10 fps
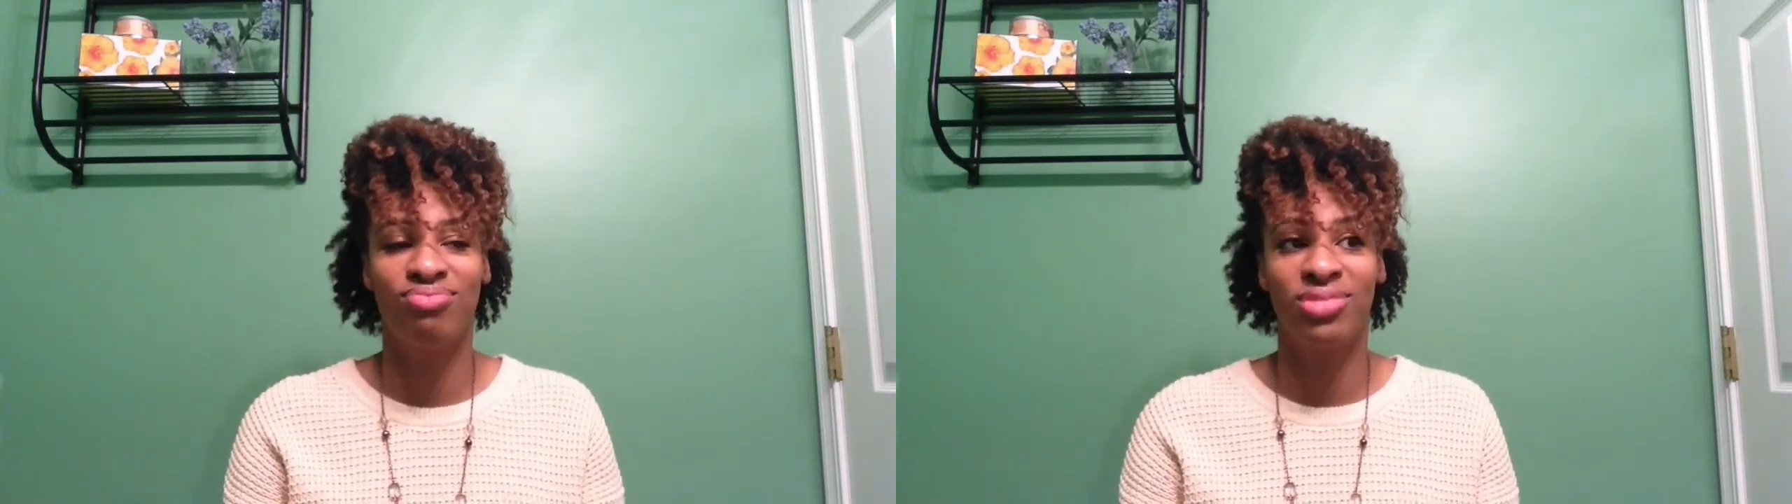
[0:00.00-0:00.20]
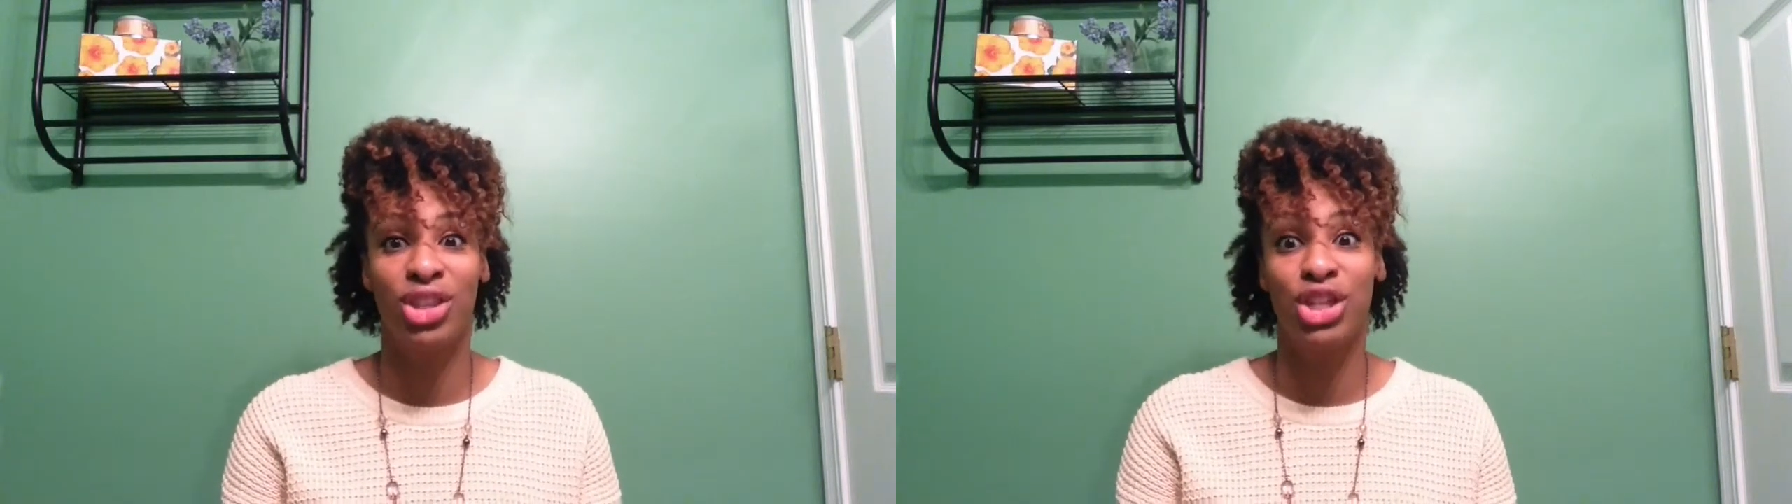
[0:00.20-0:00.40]

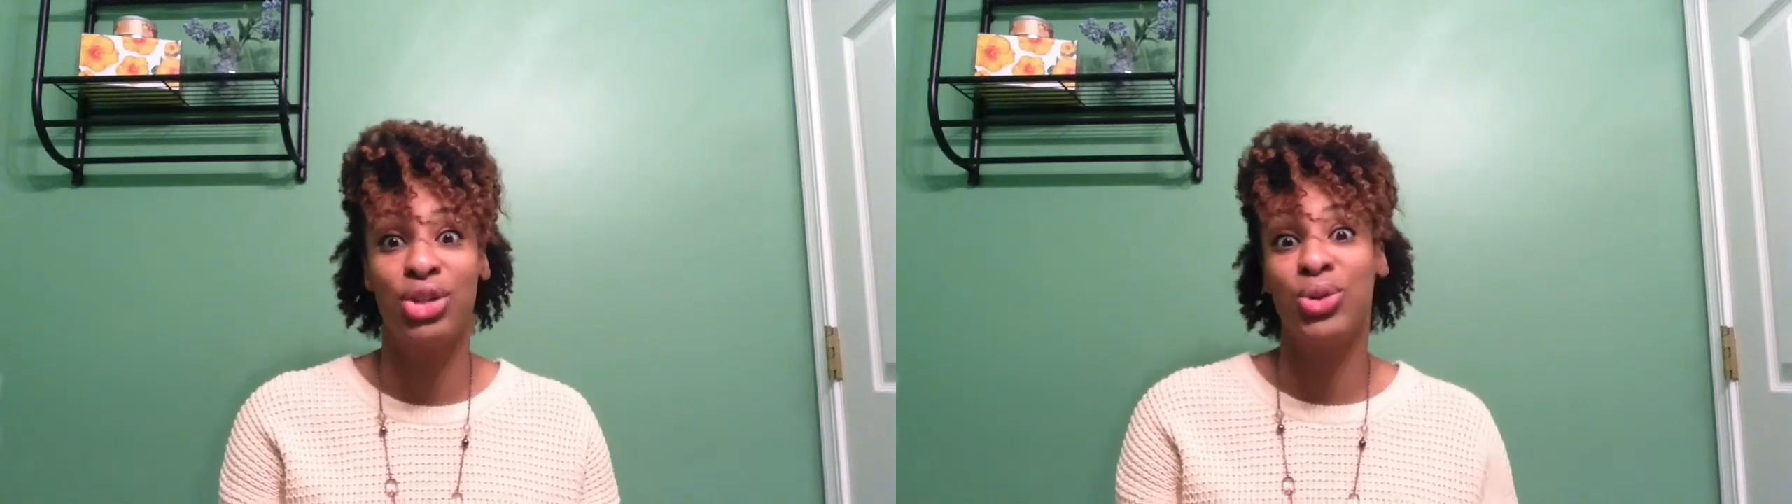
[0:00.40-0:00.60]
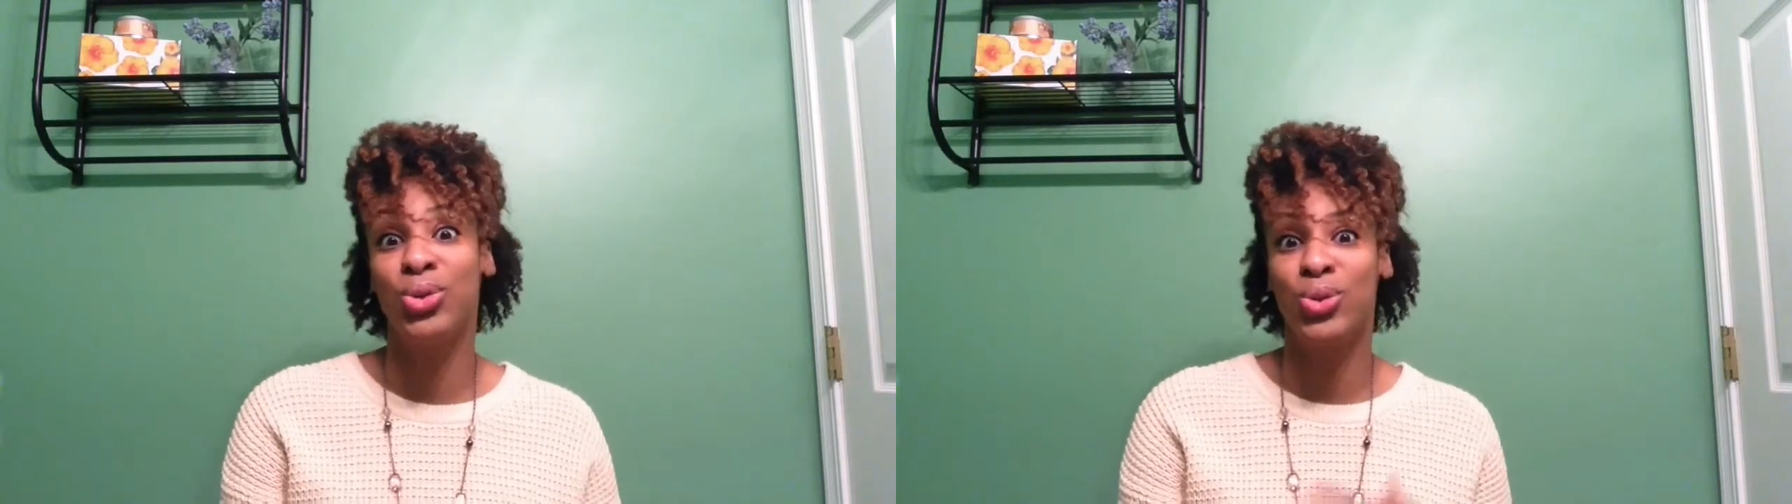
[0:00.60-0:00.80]
the
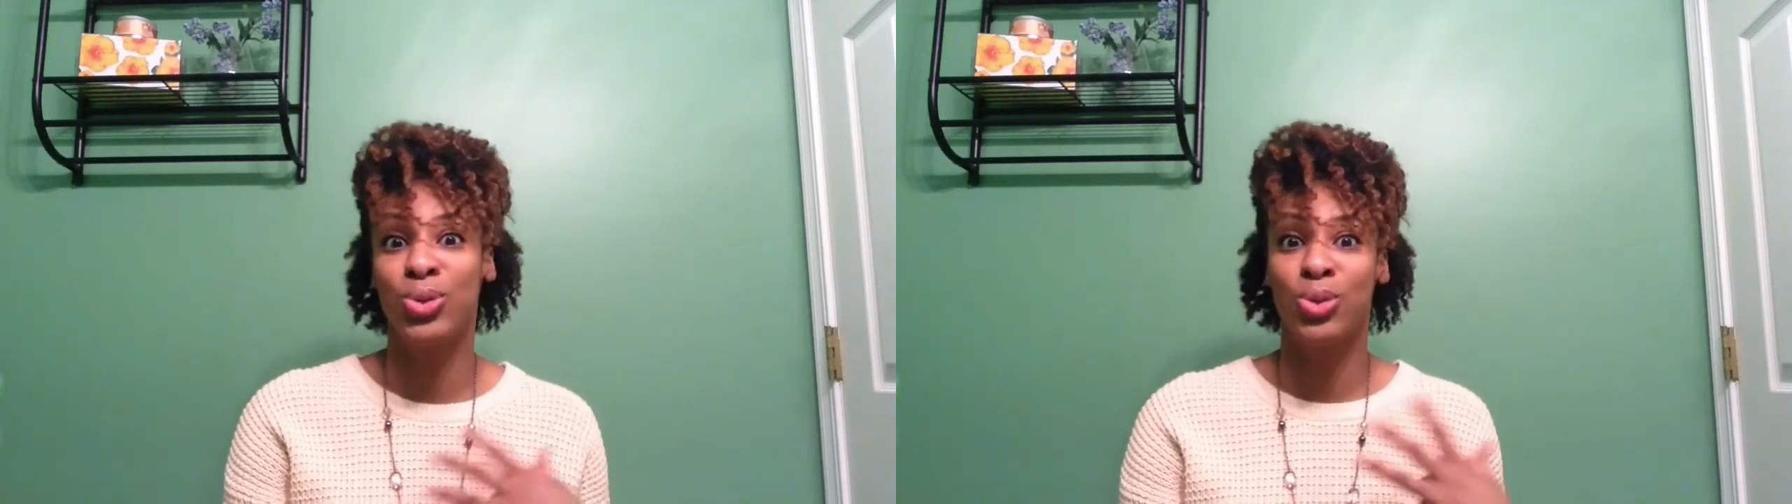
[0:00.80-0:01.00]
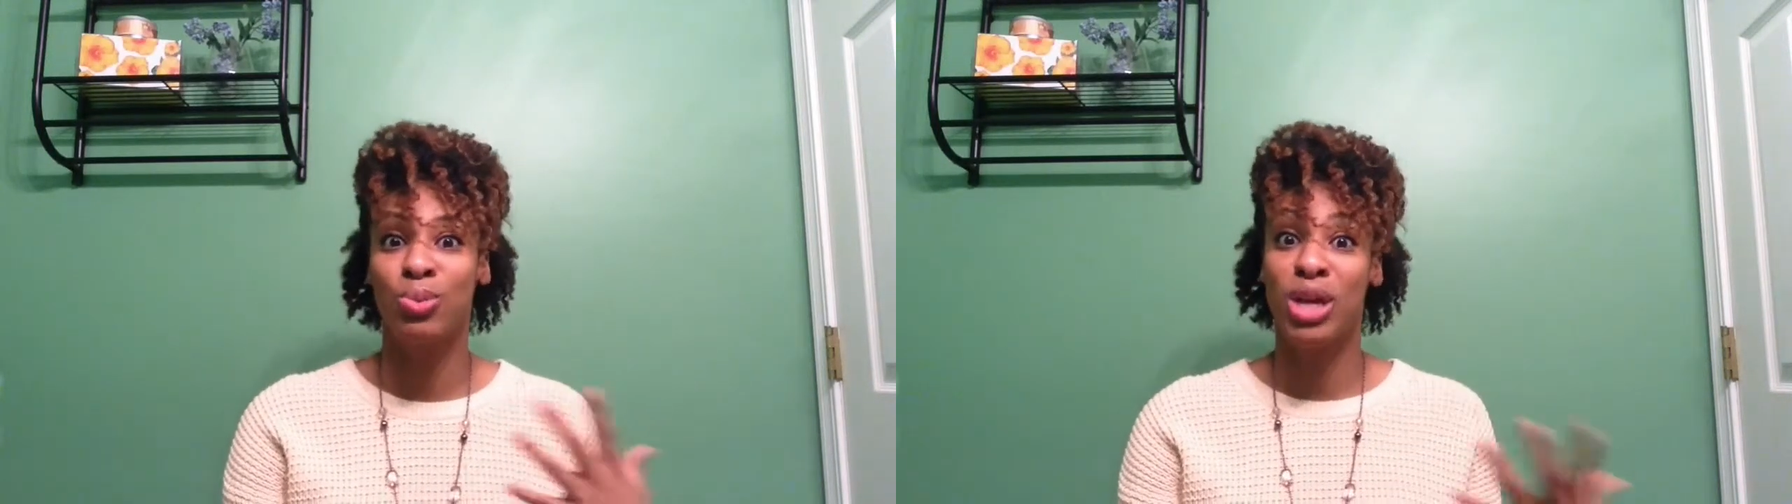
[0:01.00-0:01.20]

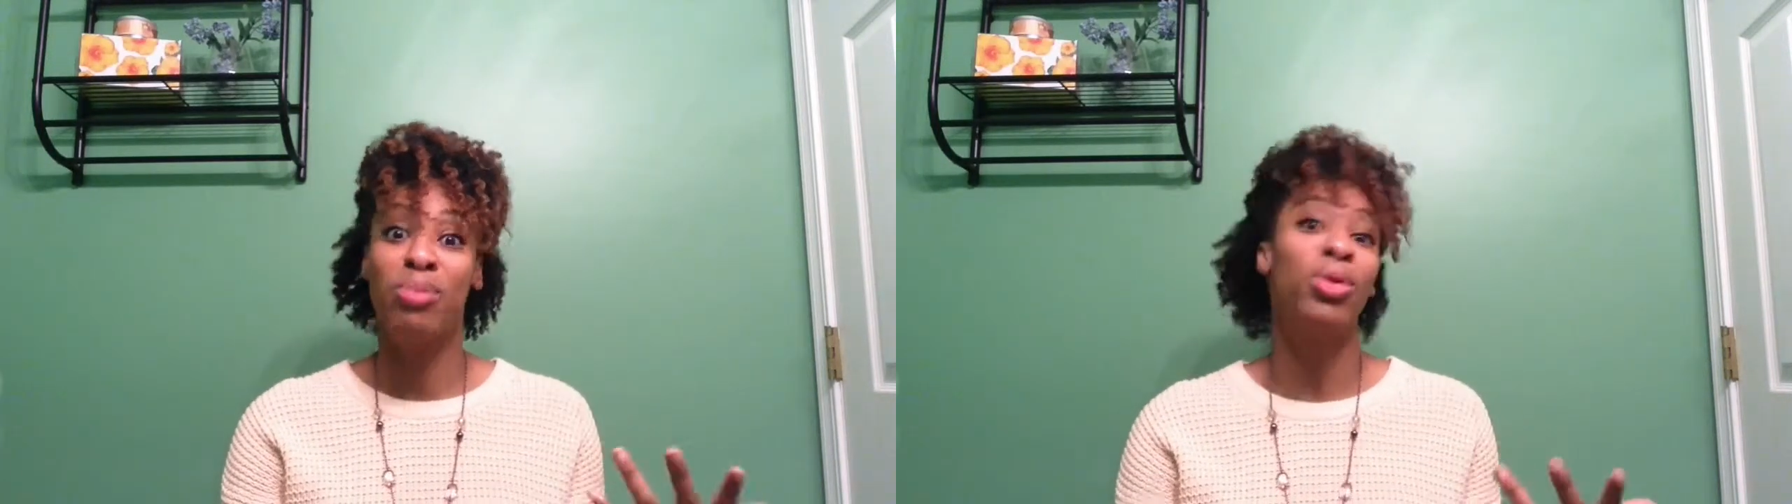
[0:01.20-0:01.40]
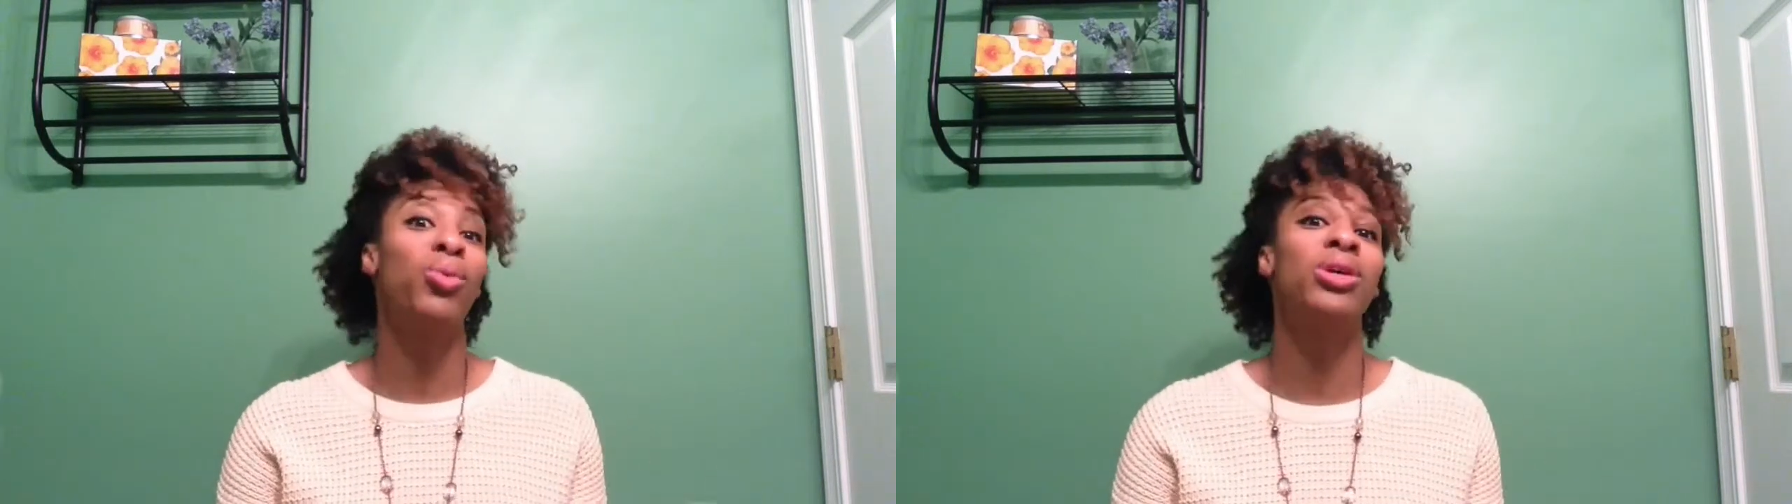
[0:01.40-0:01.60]
news
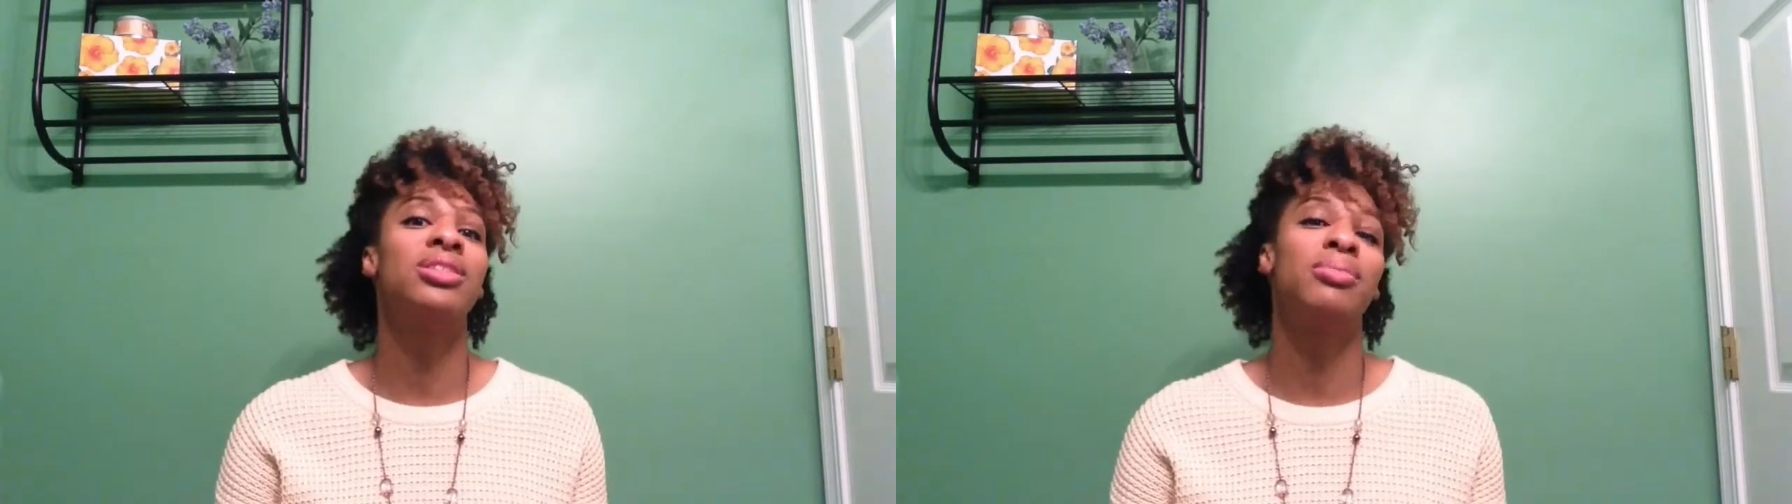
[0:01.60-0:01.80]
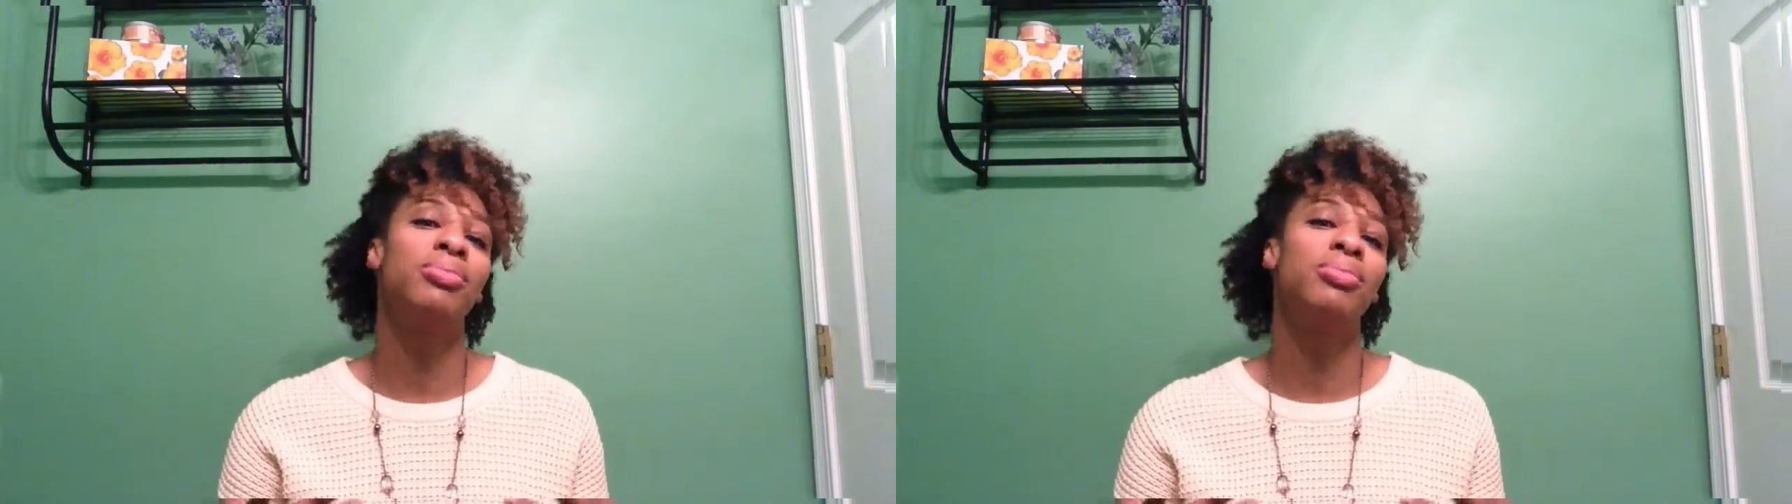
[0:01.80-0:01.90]
people want to